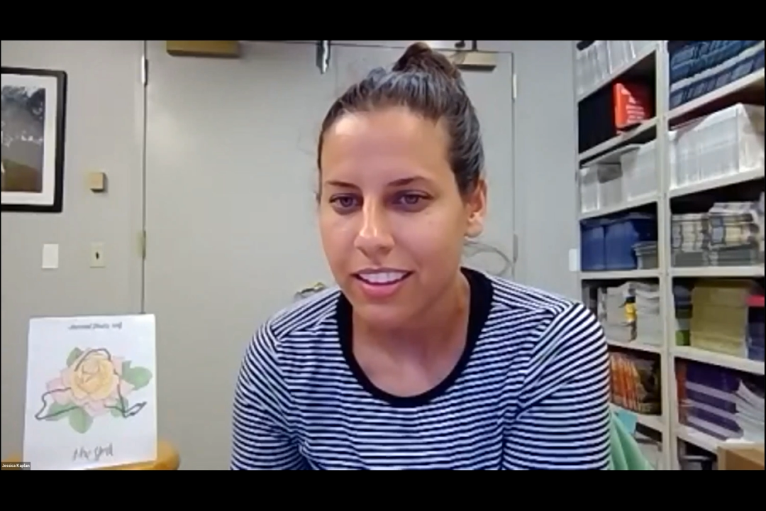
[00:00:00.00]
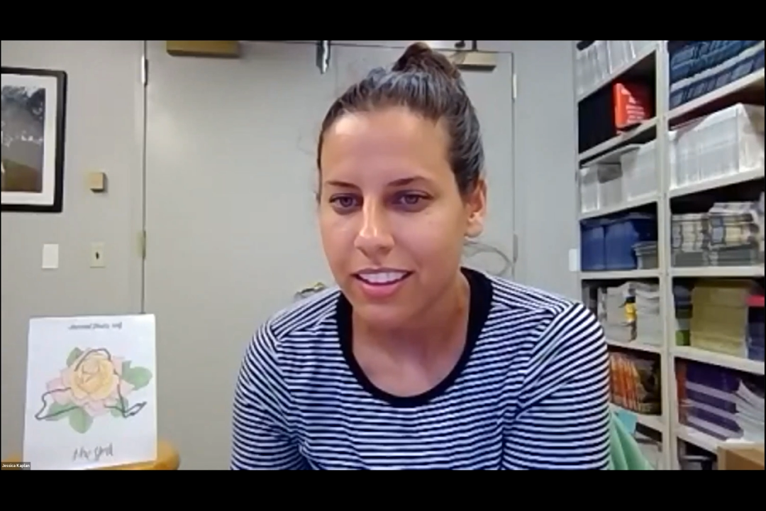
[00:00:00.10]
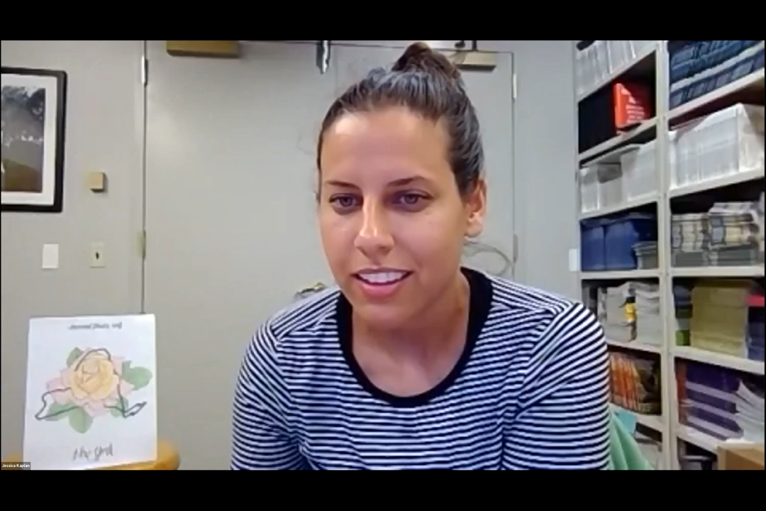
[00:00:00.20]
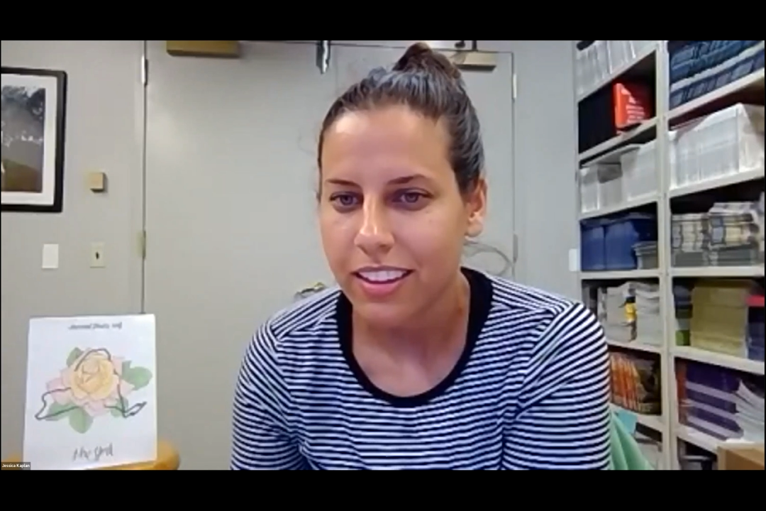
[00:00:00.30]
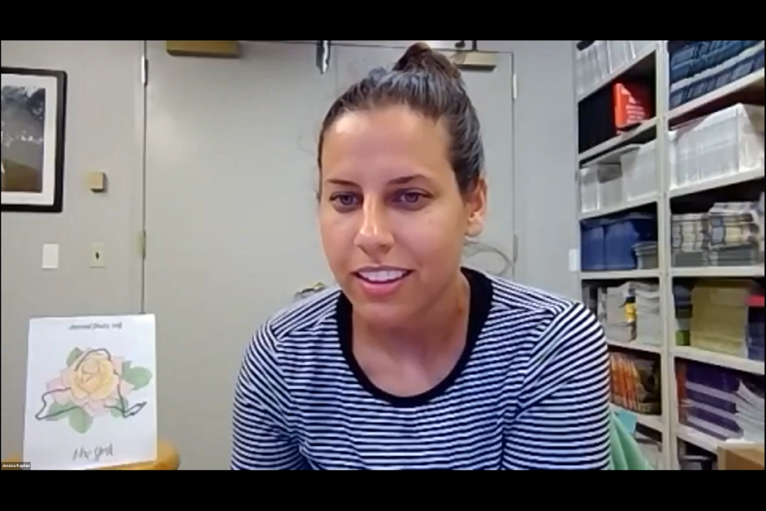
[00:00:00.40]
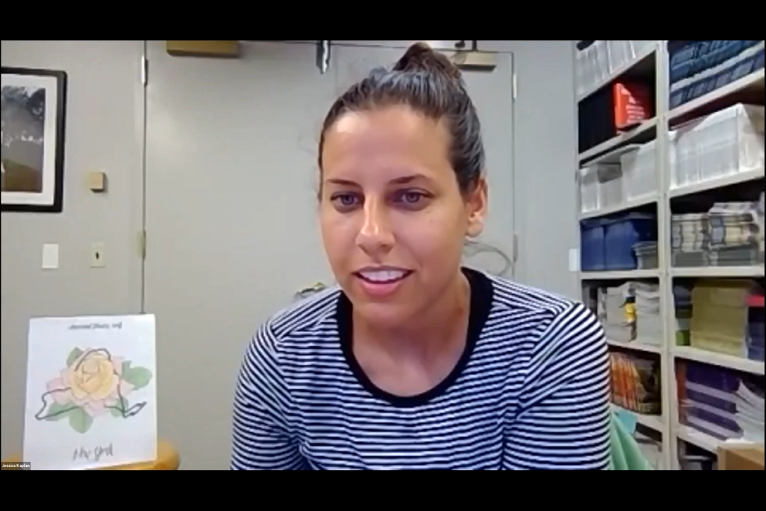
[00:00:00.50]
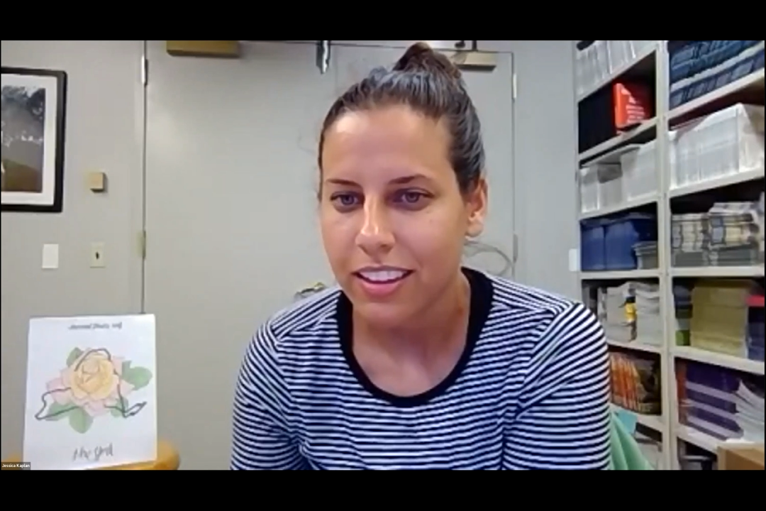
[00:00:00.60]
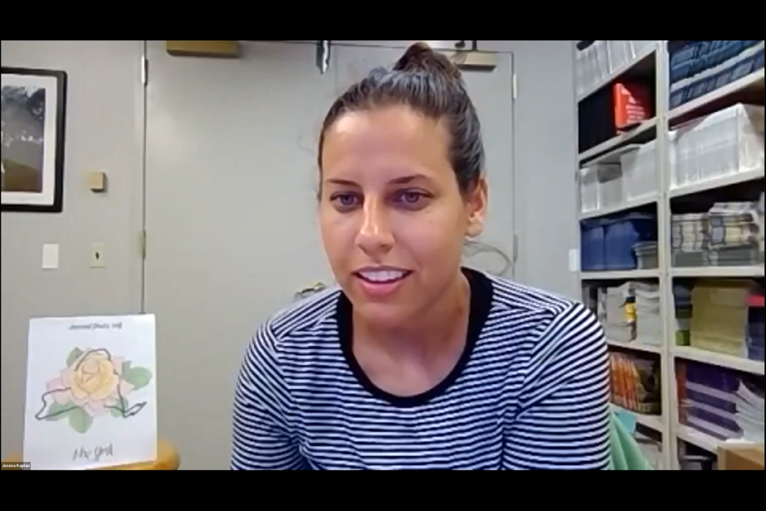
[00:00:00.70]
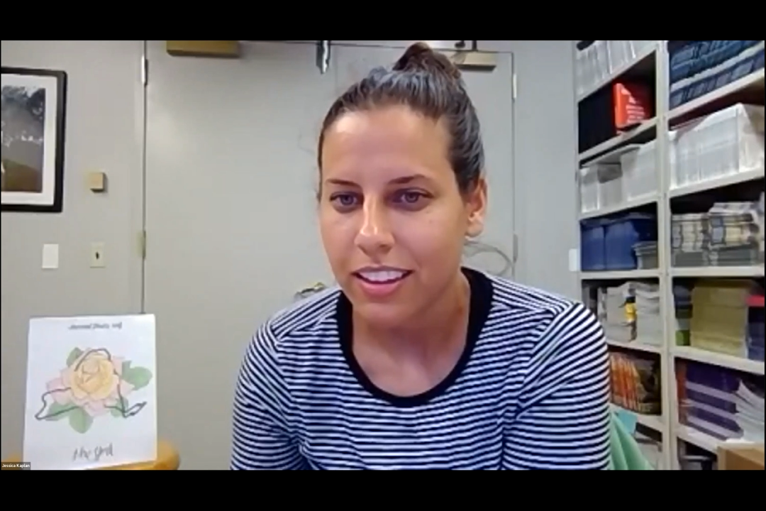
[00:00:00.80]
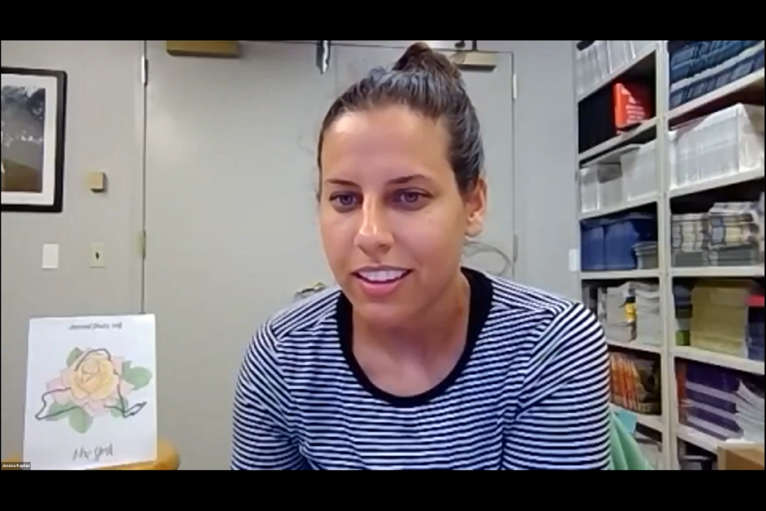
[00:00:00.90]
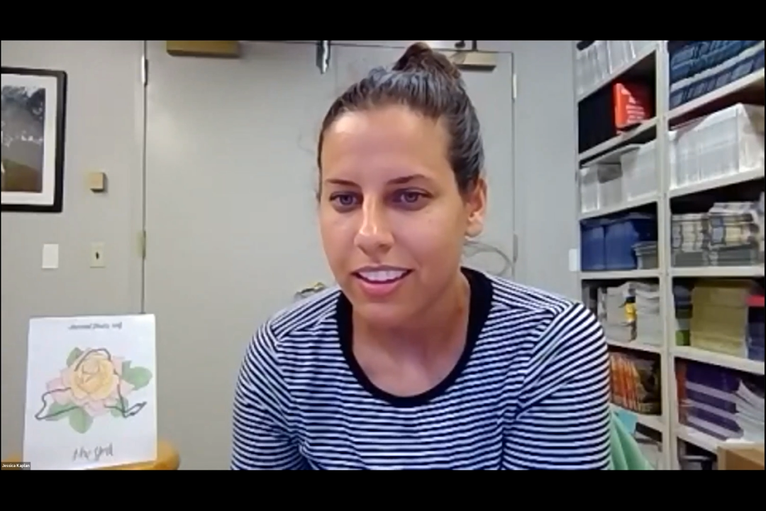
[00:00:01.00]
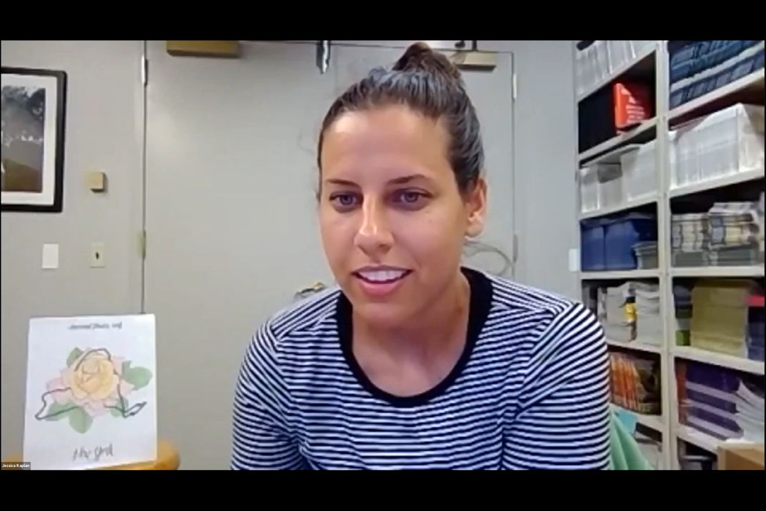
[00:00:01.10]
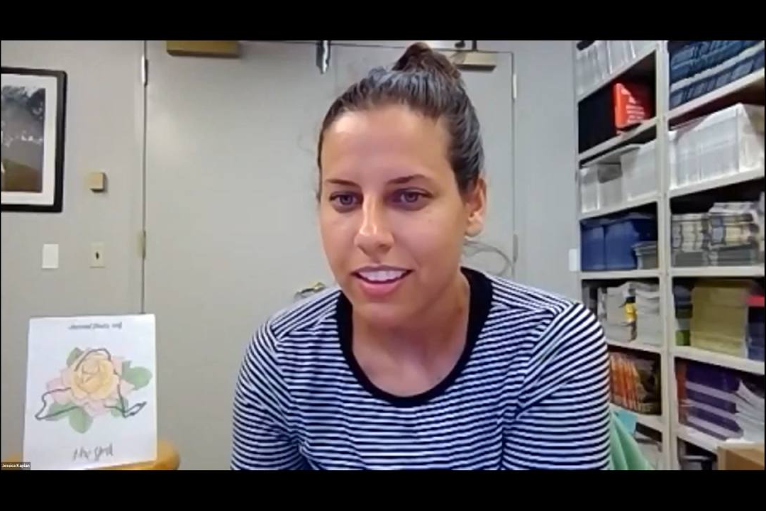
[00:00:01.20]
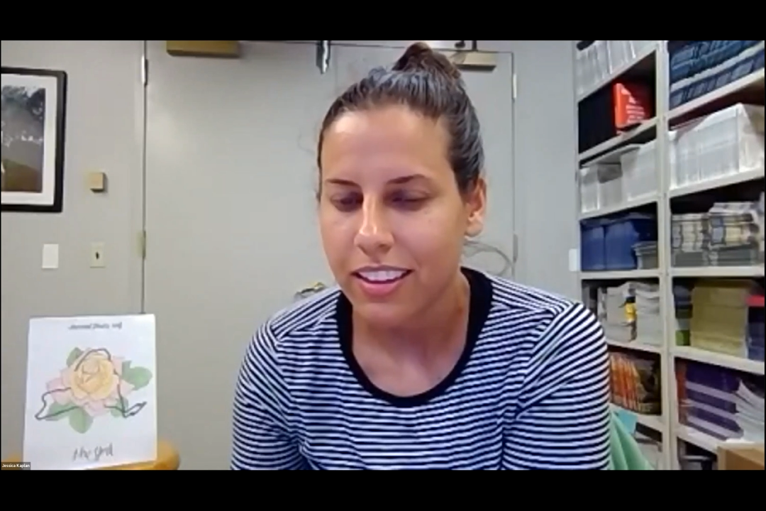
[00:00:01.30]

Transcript: you're back. Can you hear me?